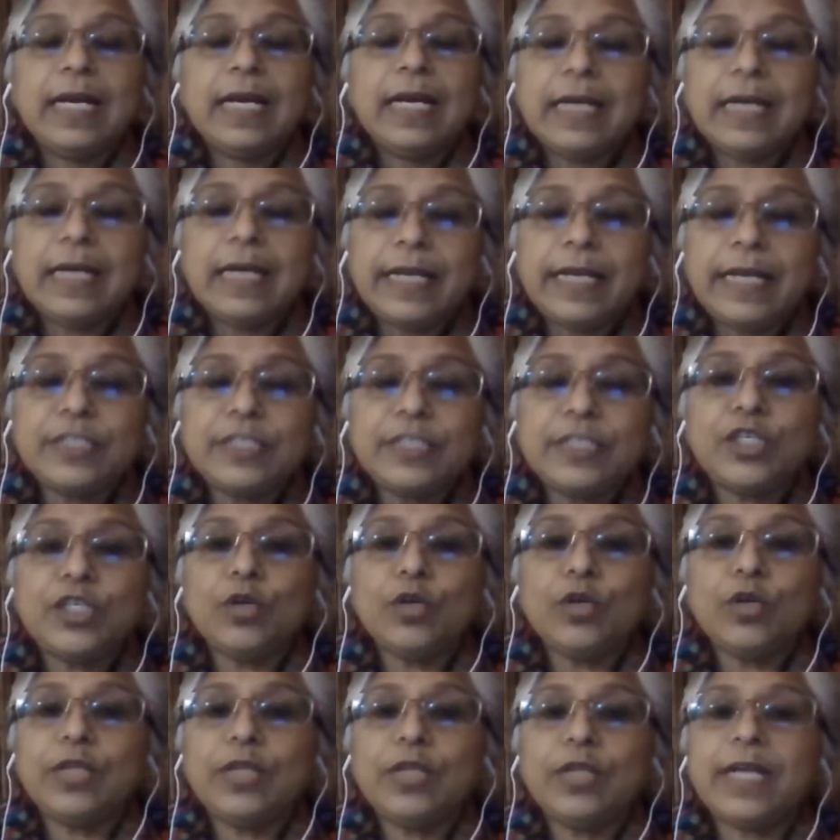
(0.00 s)

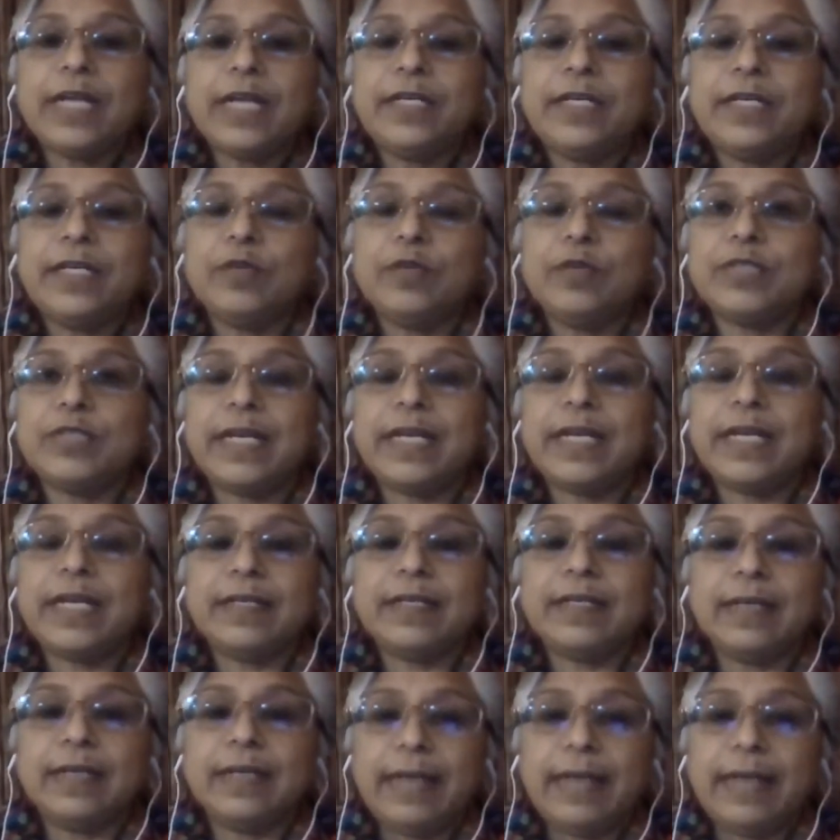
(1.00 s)
ensure that you
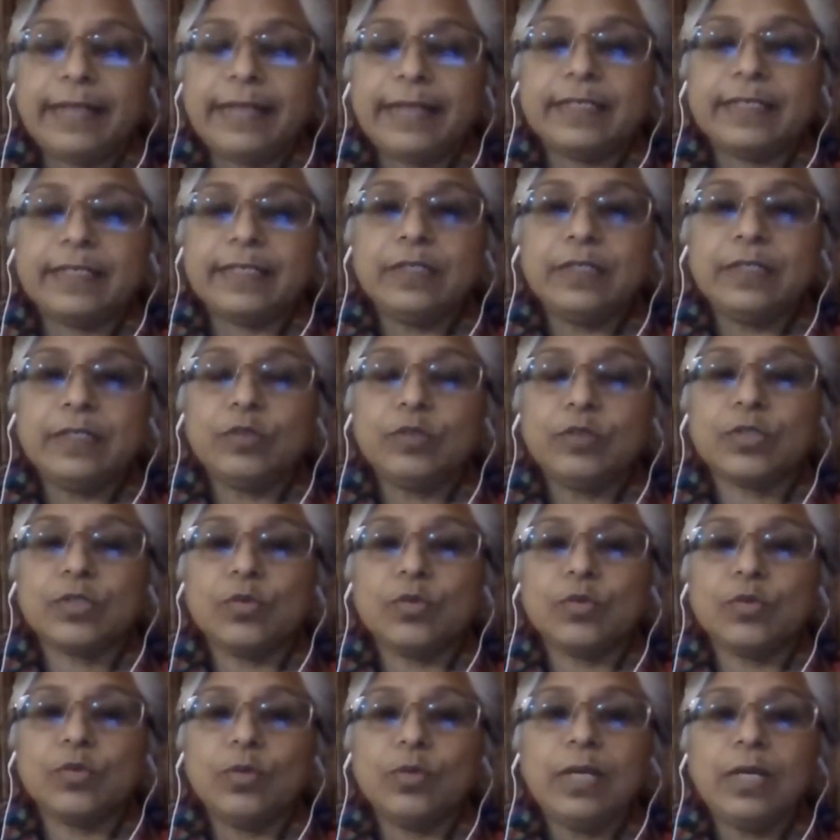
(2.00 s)
send a letter to
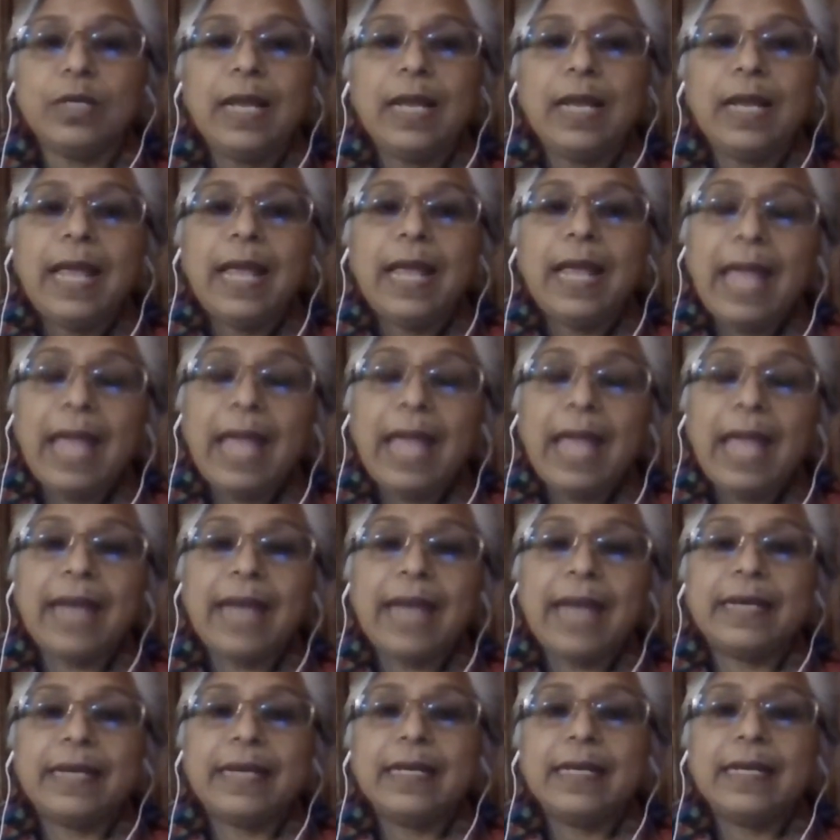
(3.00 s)
school
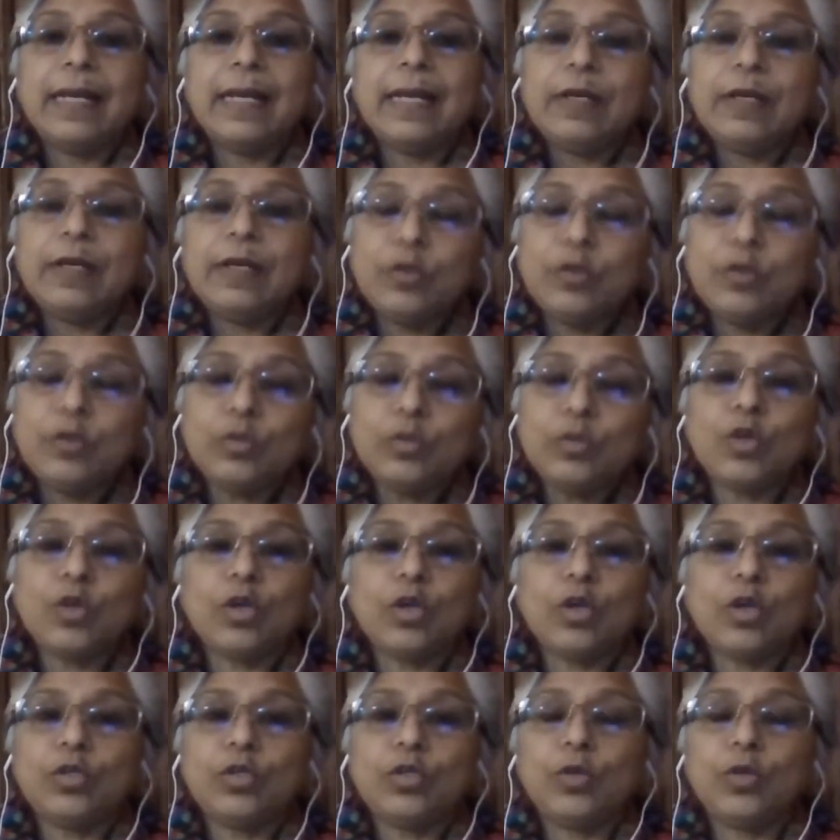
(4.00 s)
and do
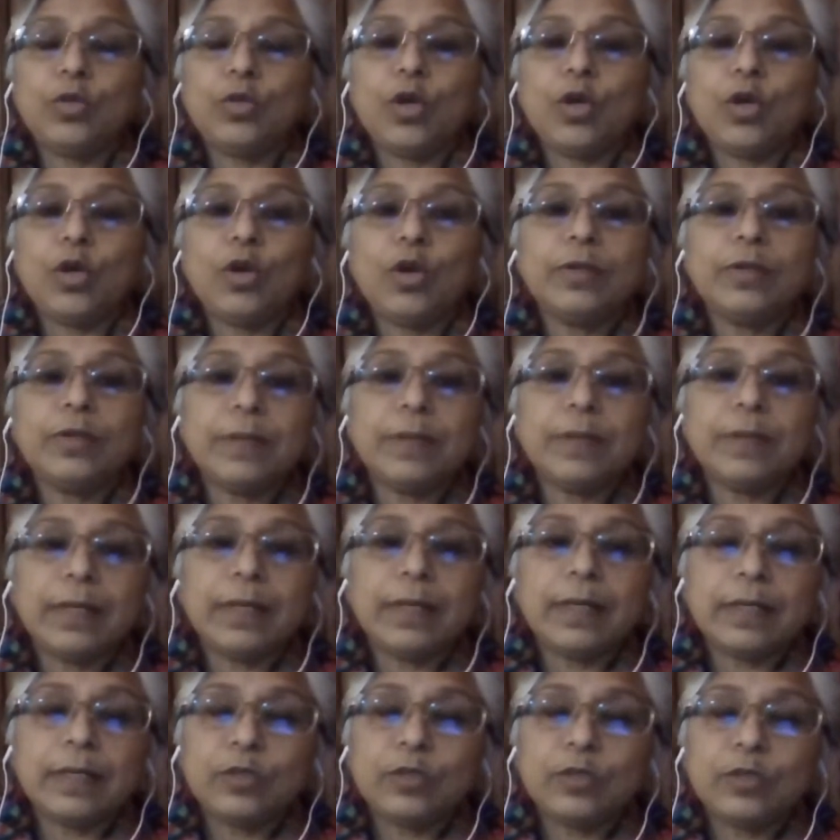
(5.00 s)
talk to your
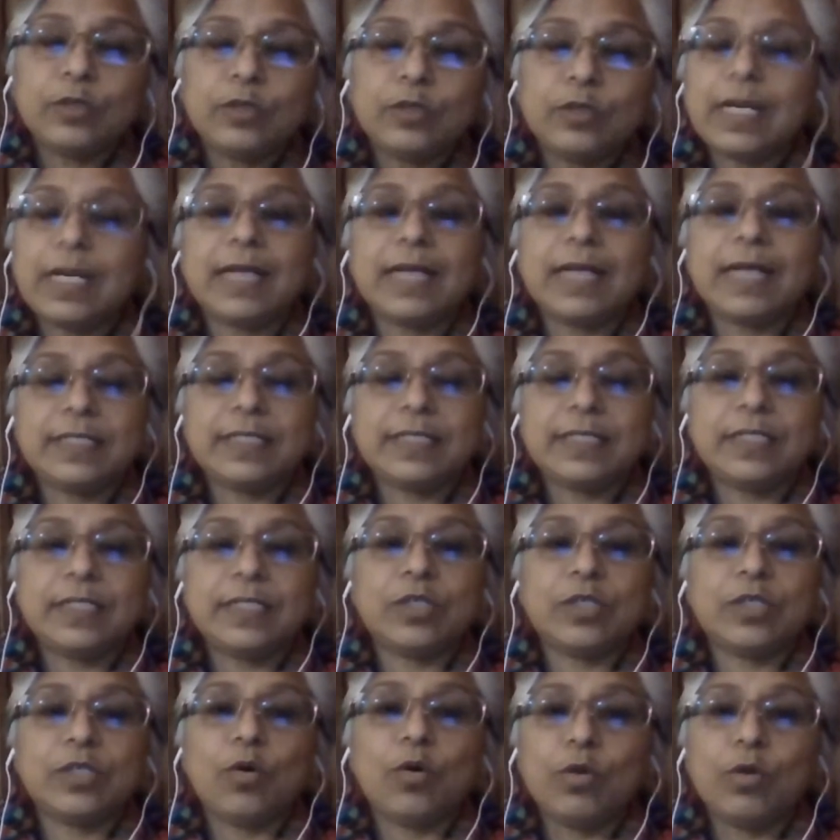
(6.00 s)
to the class
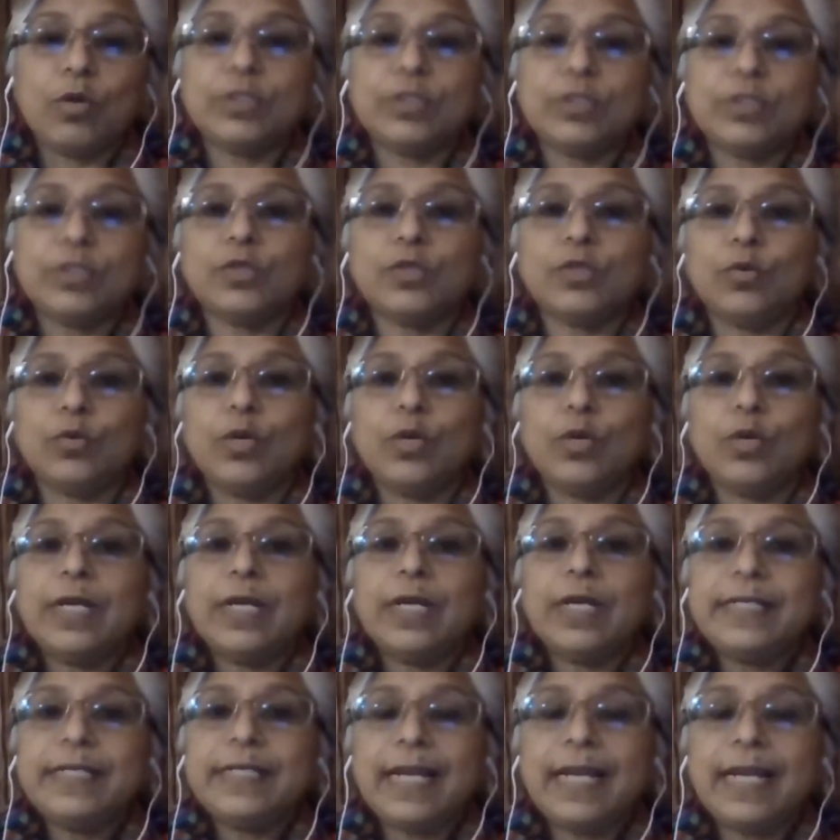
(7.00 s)
teacher also,
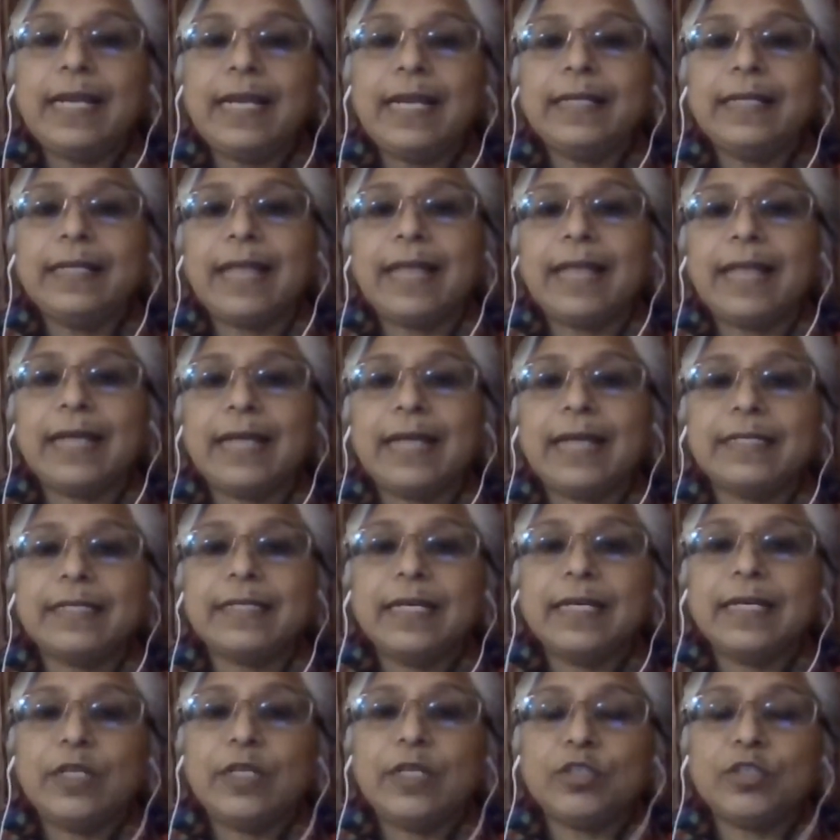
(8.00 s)
telling that
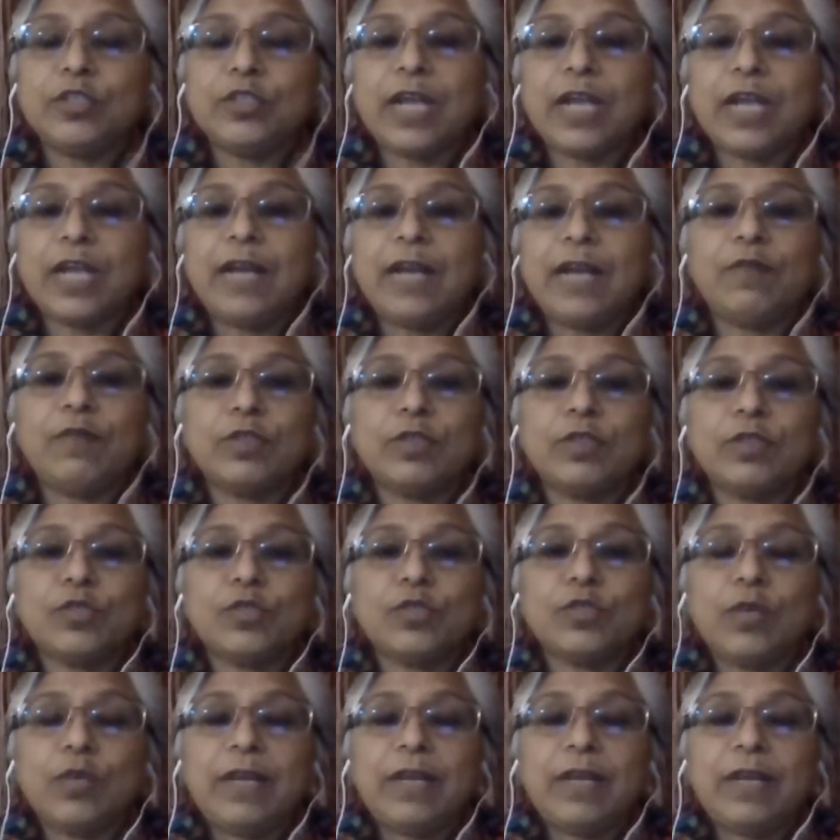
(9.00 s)
your child wants
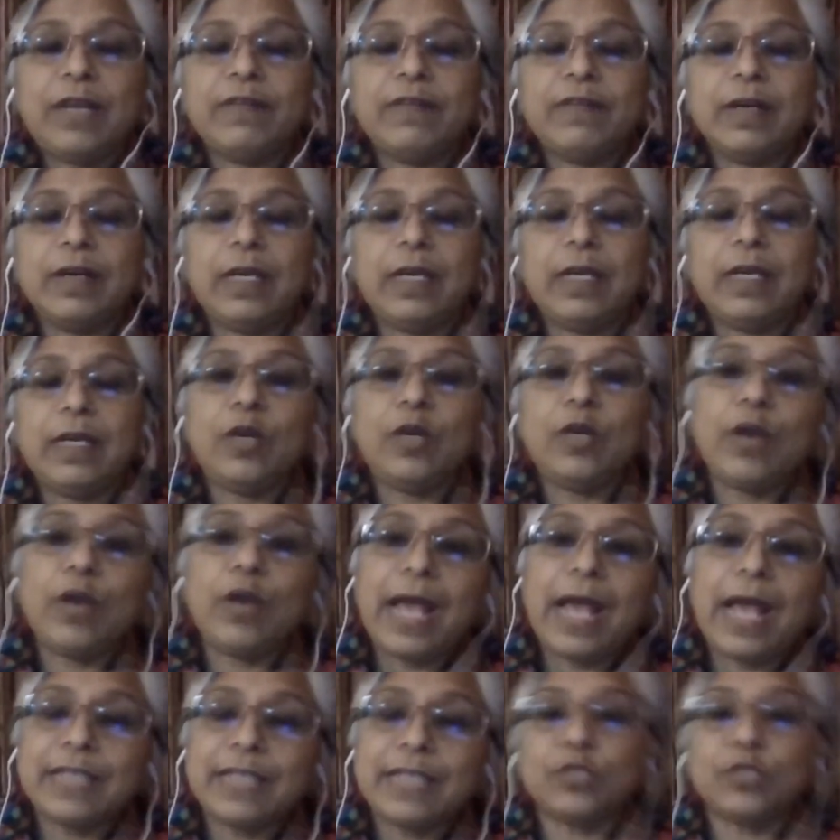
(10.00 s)
to leave early or
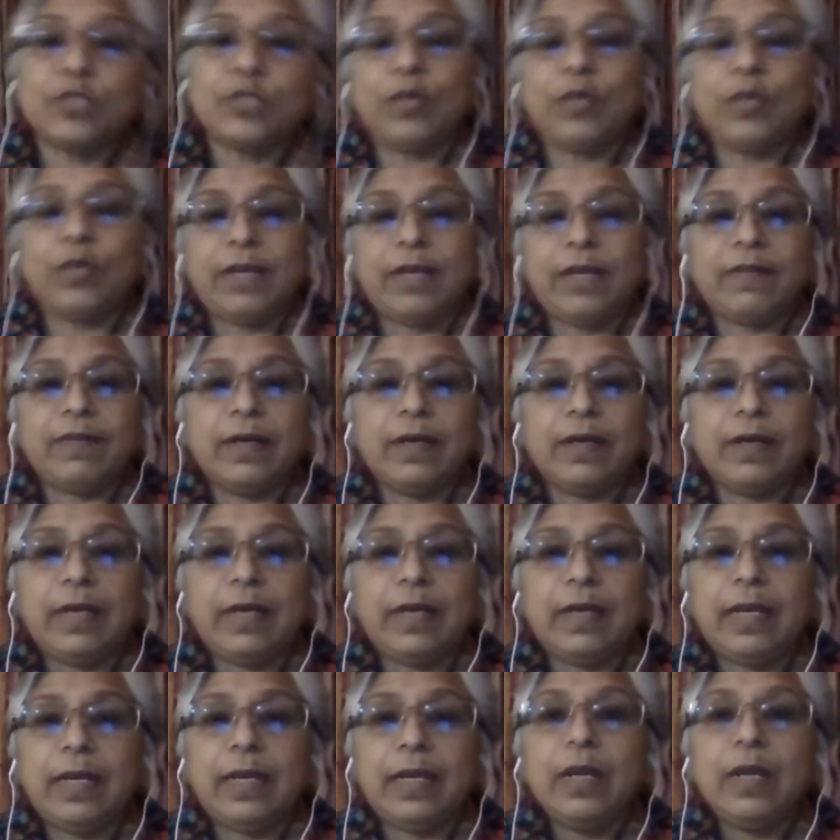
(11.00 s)
has to leave
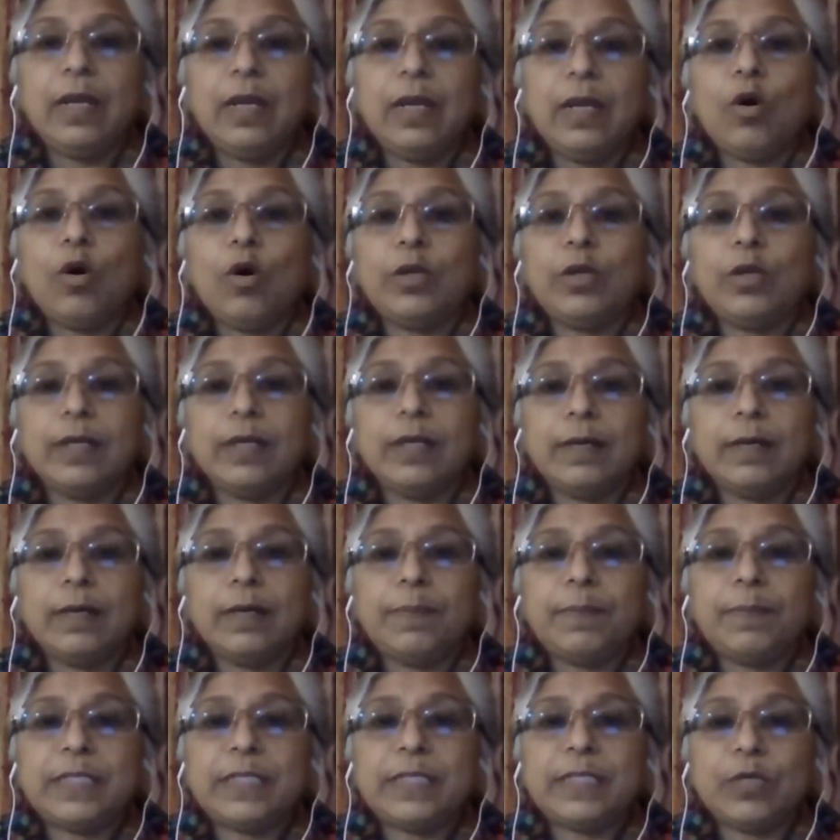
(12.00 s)
early on a
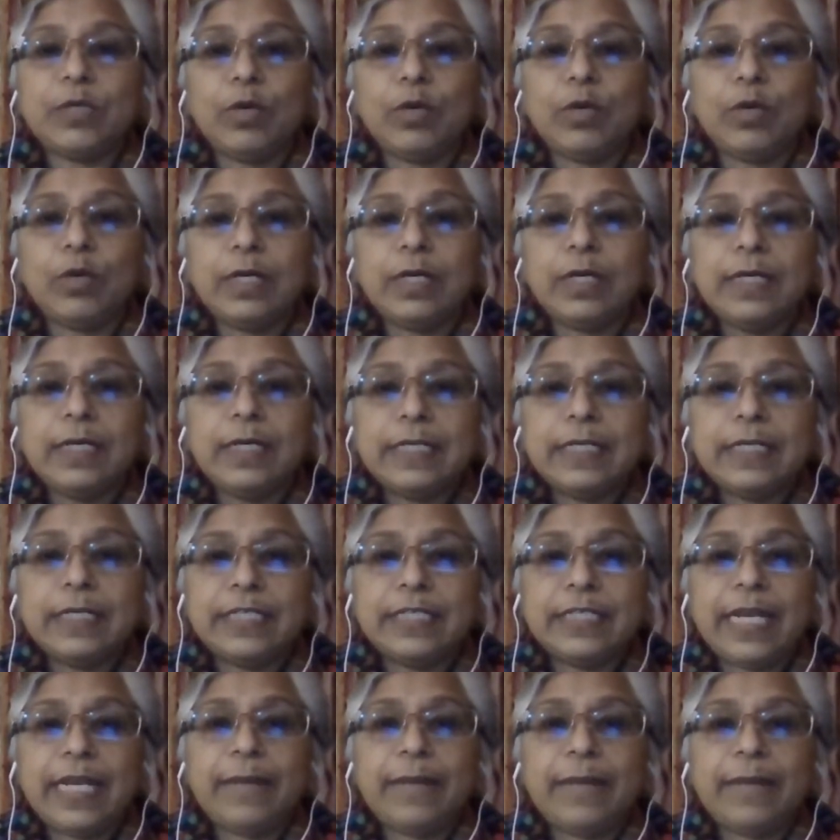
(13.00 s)
particular
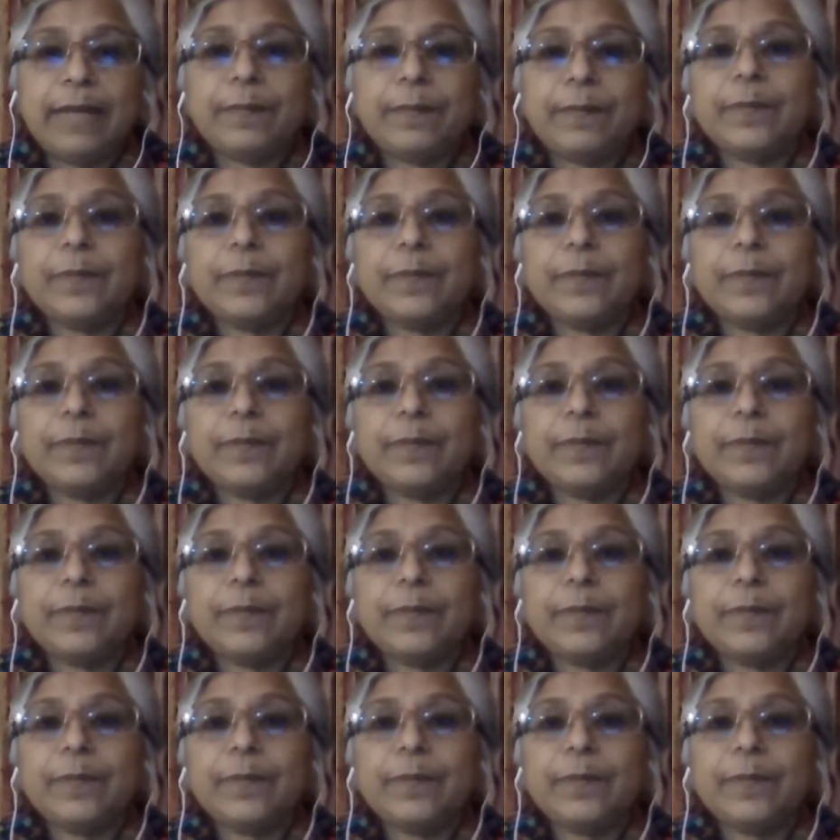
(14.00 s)
day.